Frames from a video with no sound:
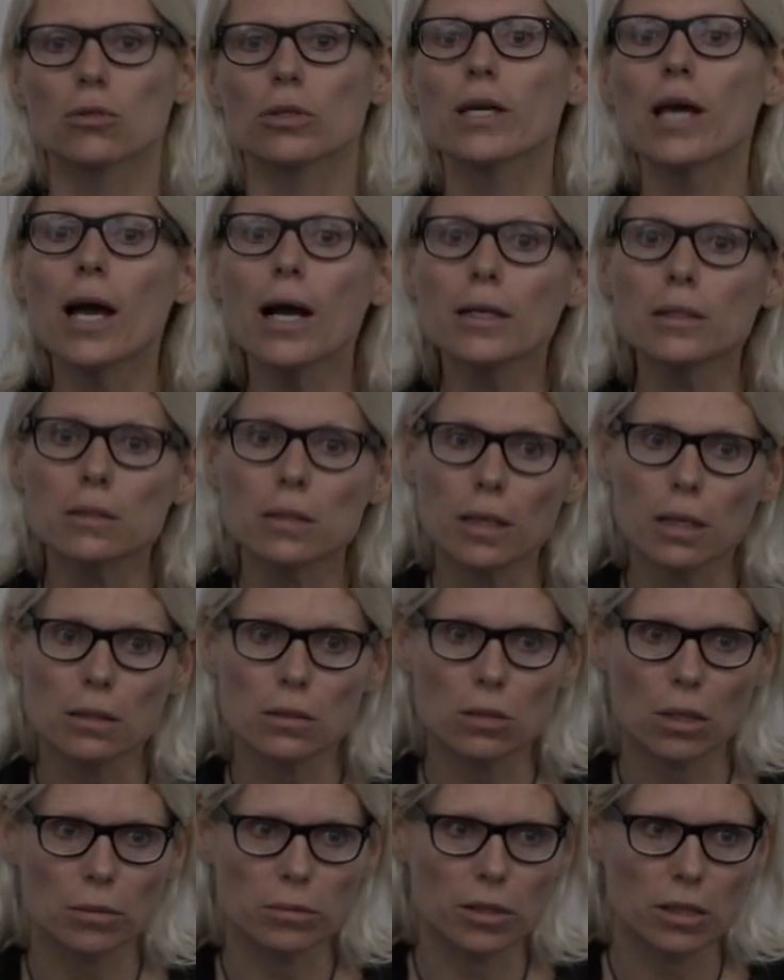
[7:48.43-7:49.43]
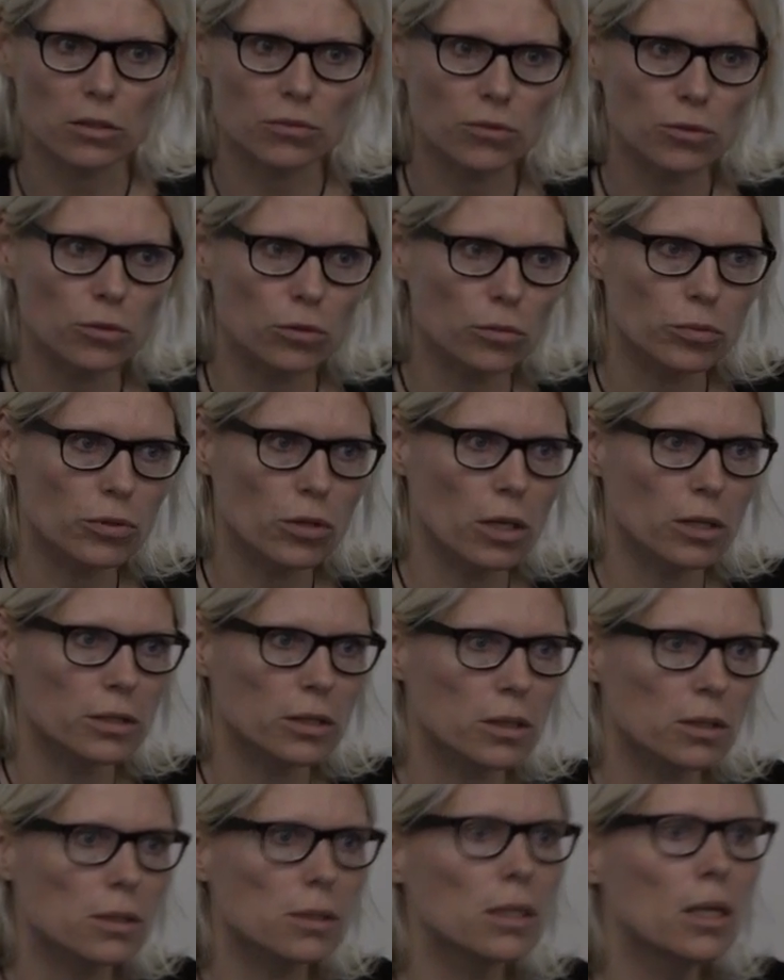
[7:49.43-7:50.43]
You can get subjects for group
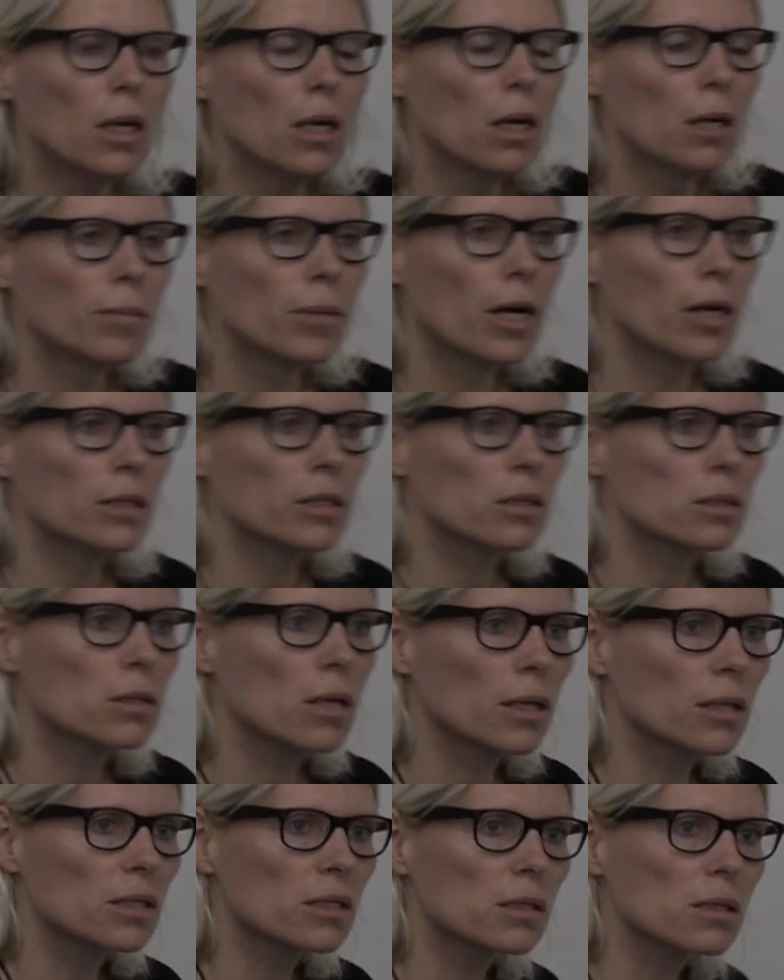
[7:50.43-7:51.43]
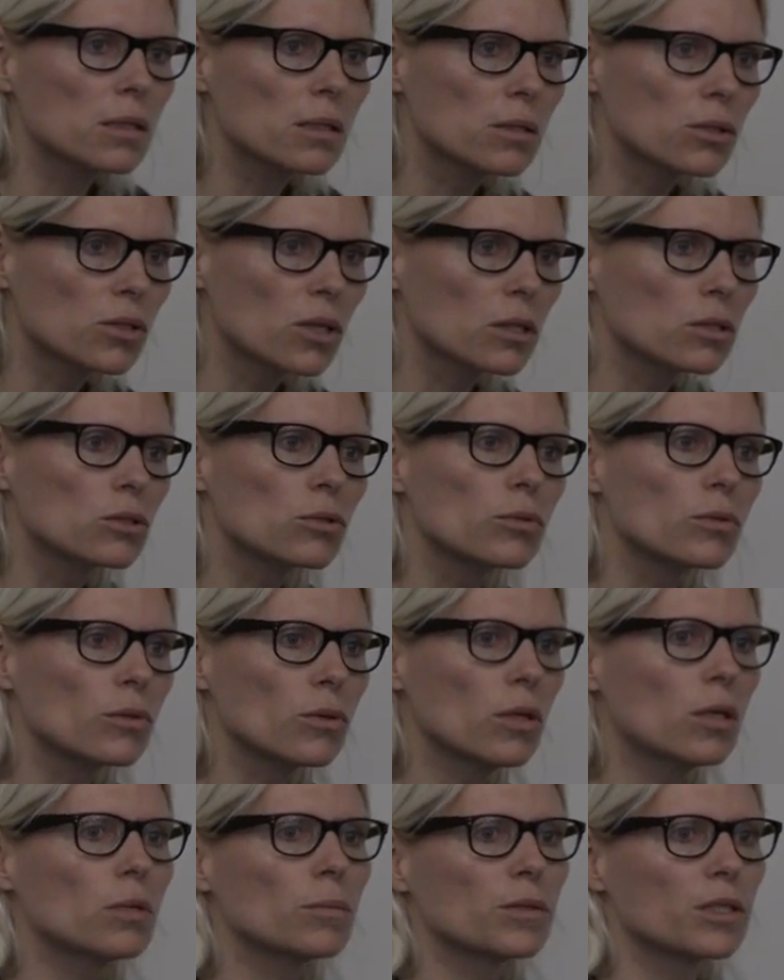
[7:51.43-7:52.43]
studies, but it's not as easy as you would
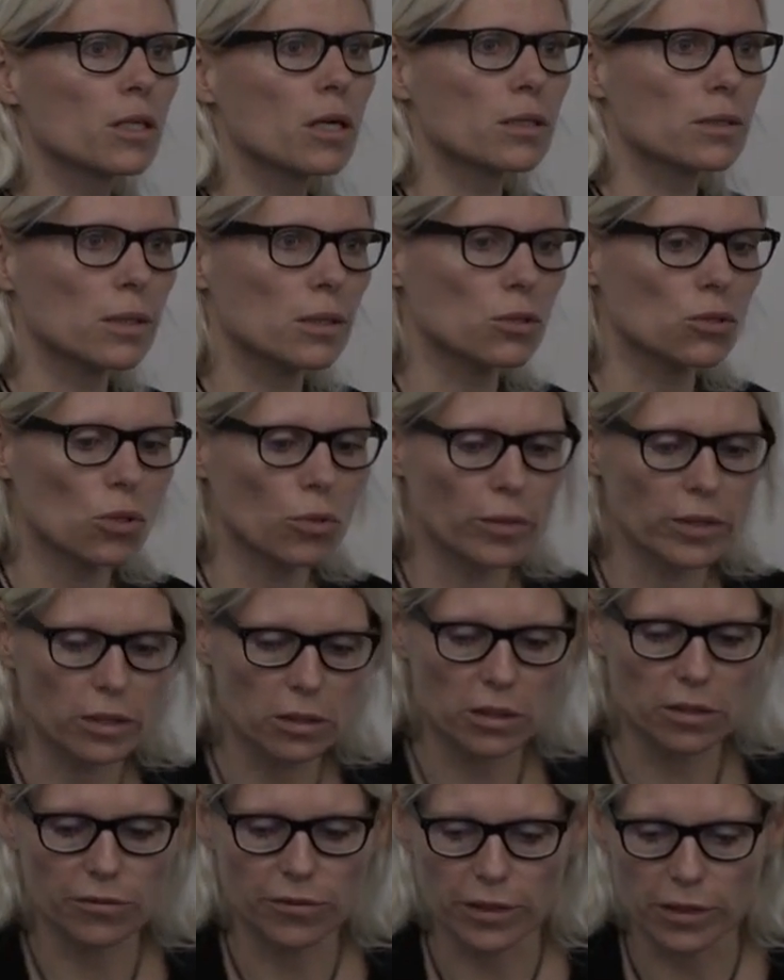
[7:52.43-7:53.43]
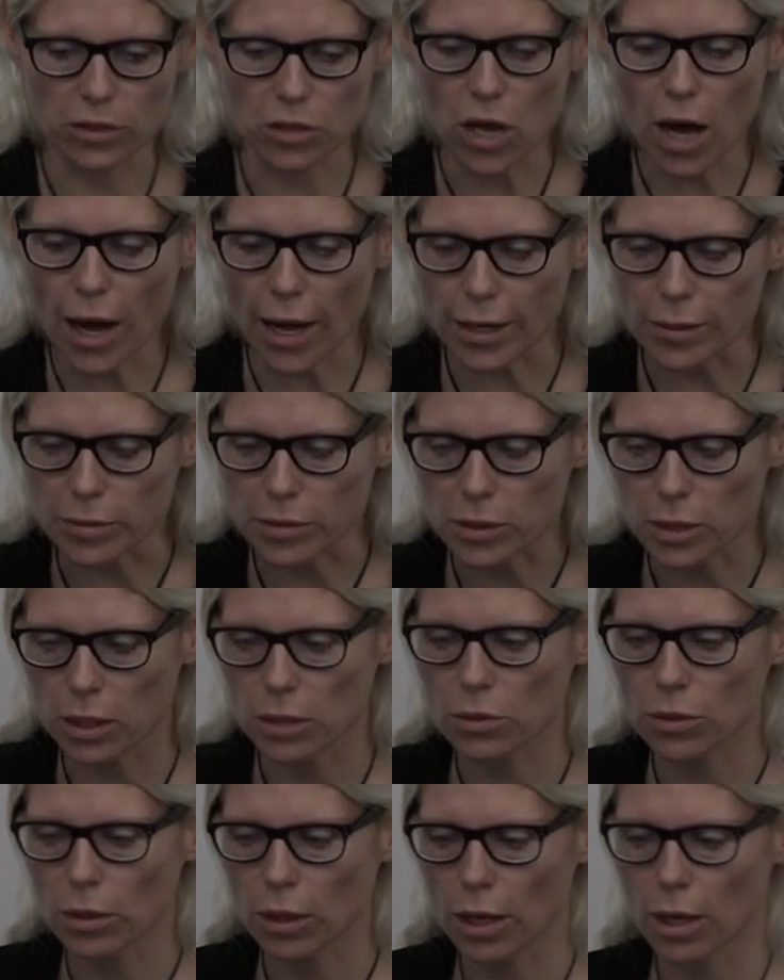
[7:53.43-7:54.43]
think because there's so many different types,
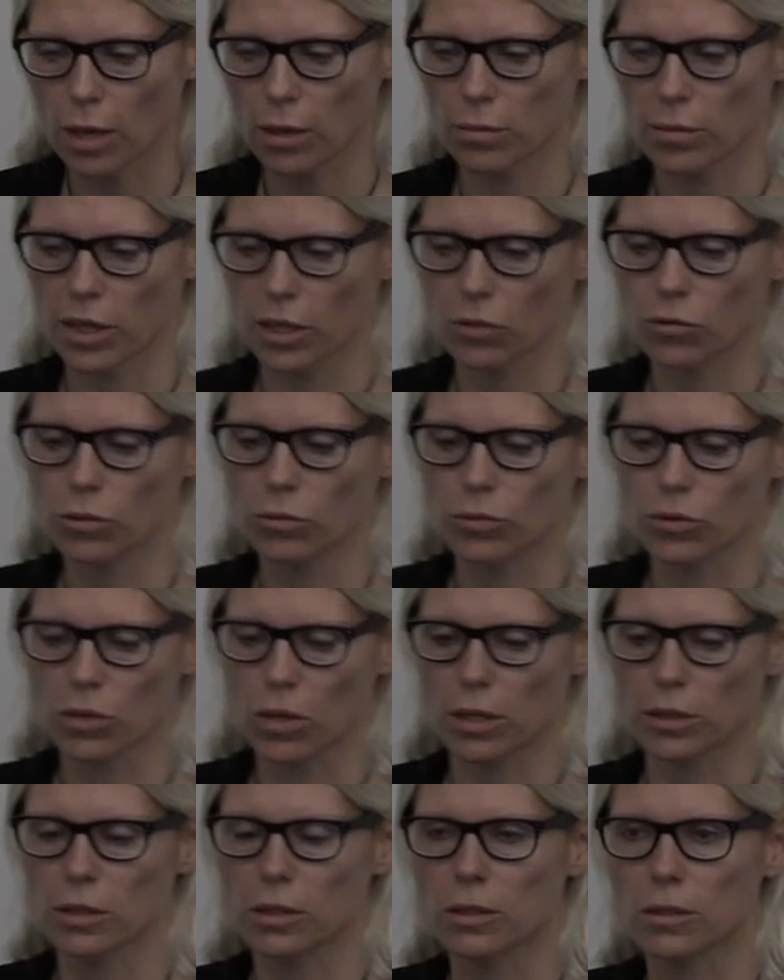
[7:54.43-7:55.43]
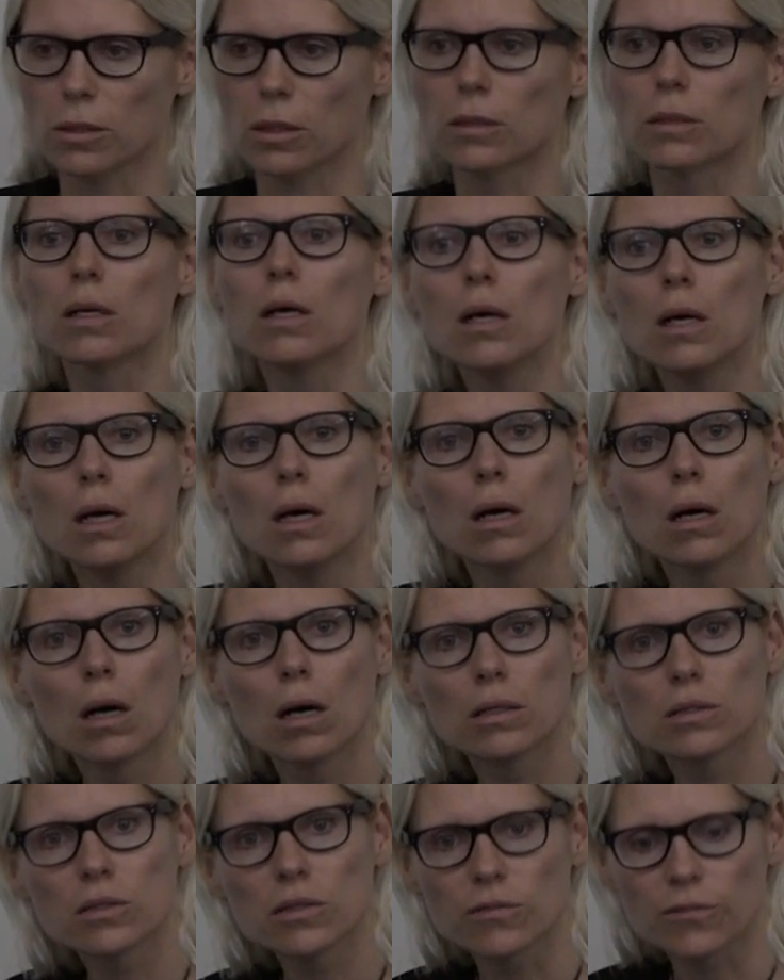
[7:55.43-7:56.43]
and you can't make group studies
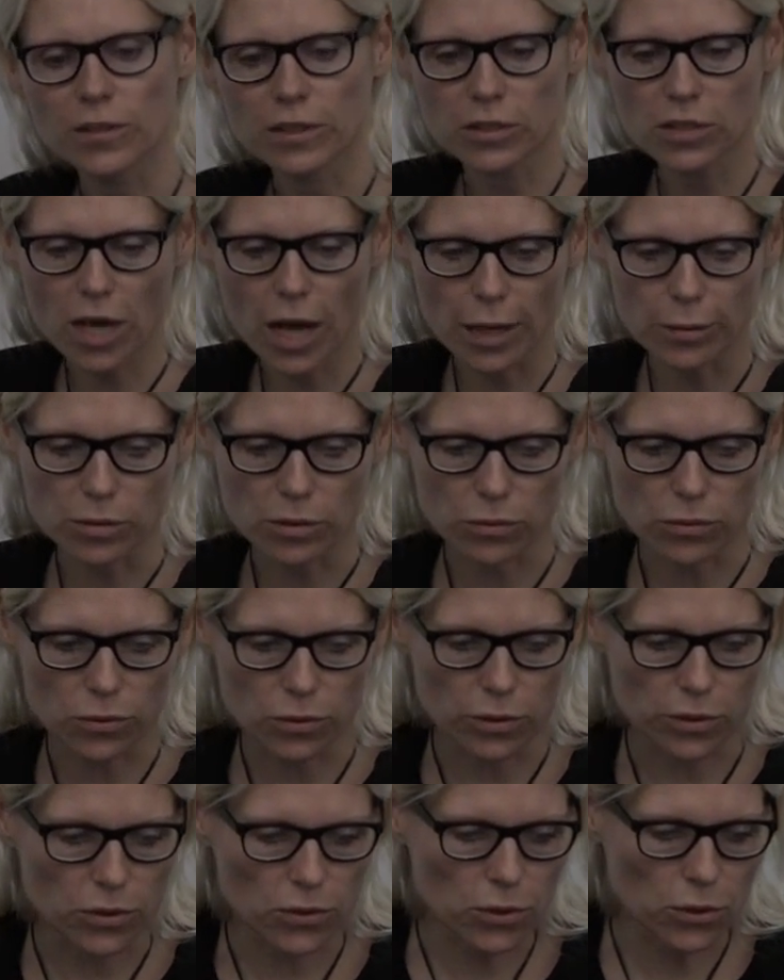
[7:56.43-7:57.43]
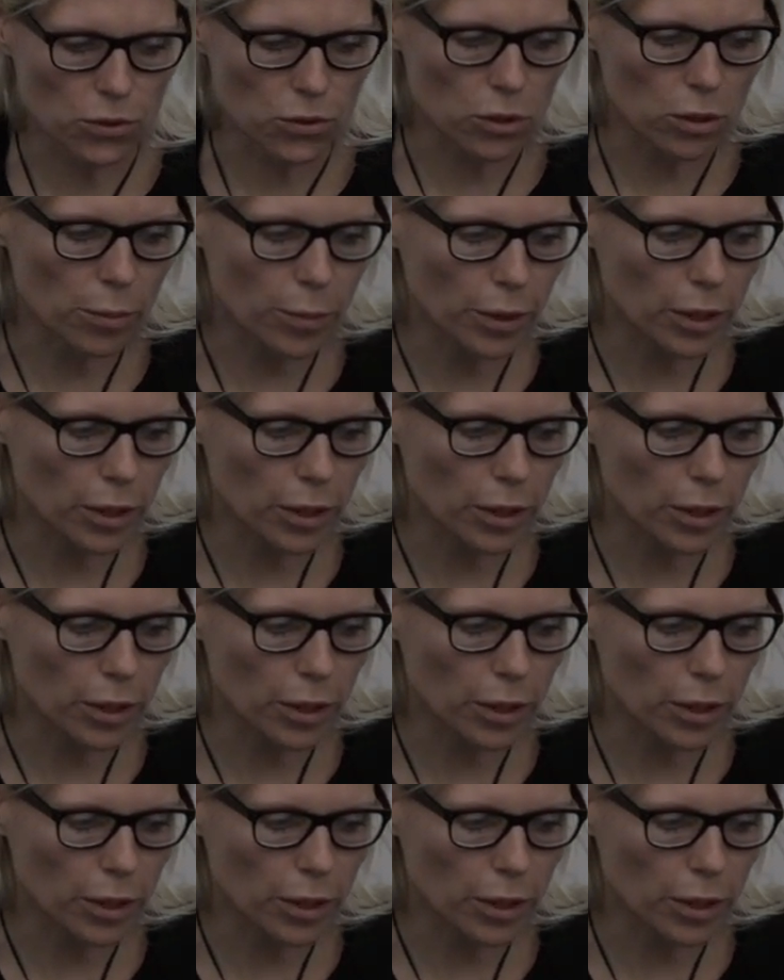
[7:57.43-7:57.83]
on different types of synesthesia.